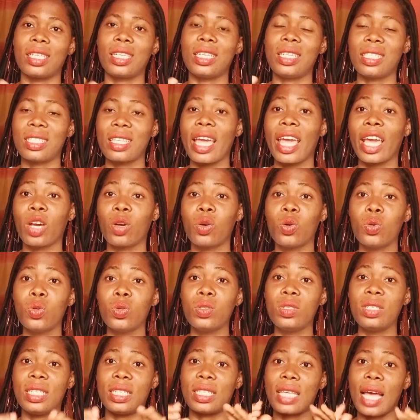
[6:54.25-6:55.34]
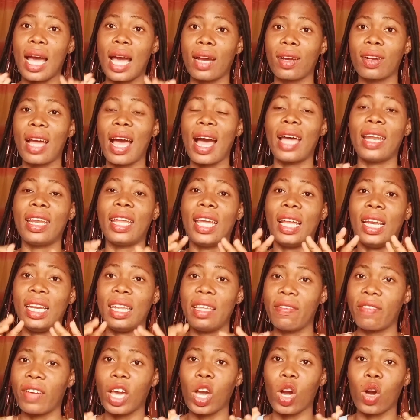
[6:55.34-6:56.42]
it's a good detangler and a
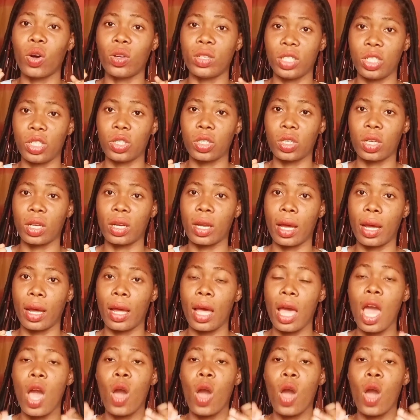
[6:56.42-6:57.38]
leave-in conditioner.